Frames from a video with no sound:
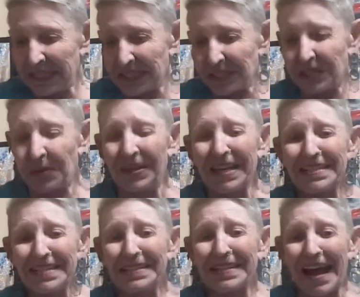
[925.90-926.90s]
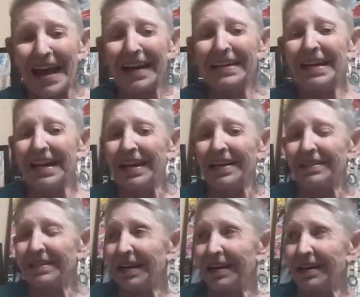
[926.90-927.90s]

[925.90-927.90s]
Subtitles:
So they did that, and